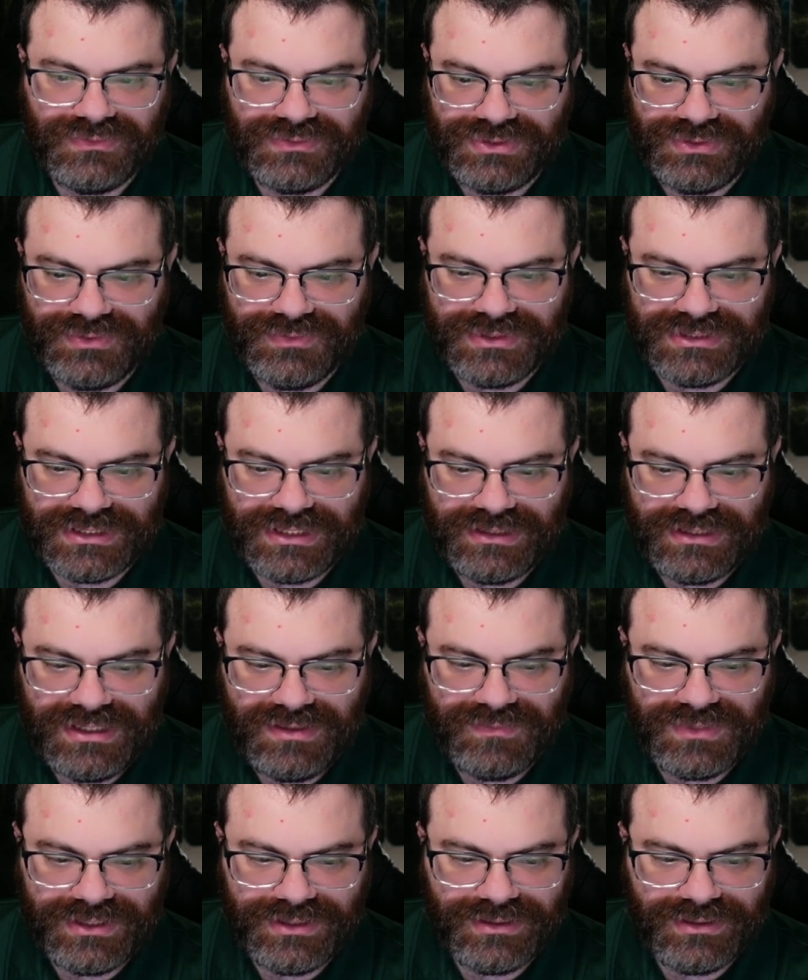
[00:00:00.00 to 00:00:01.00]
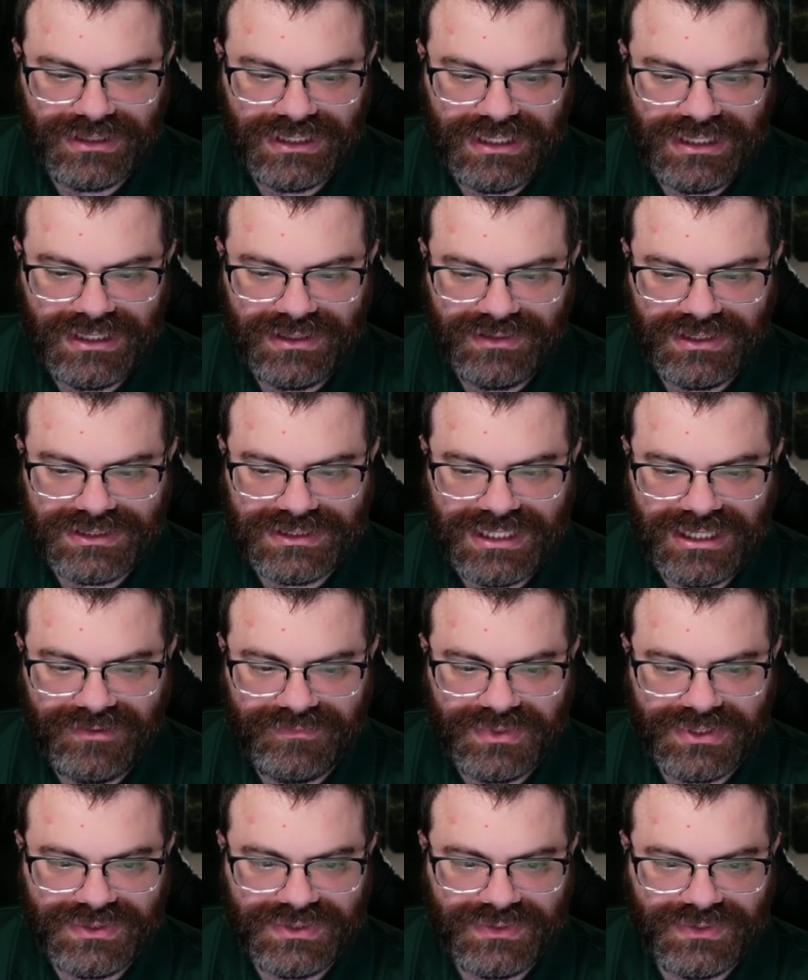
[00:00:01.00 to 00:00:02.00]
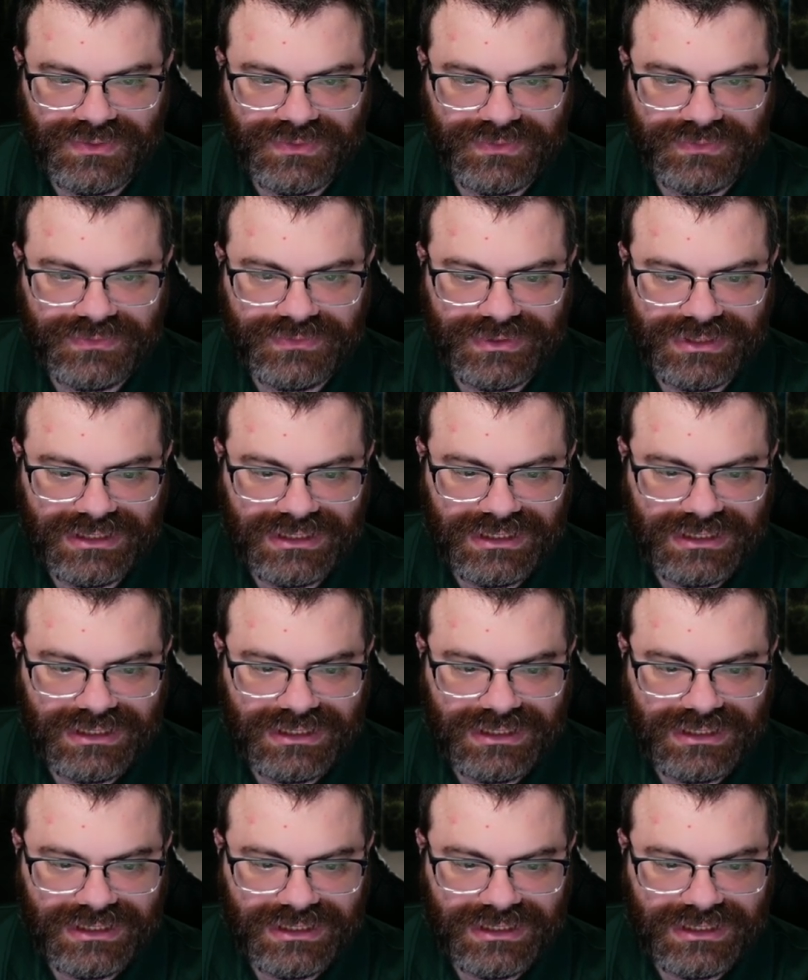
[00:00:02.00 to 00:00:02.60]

Two is a theme here. This can't be two.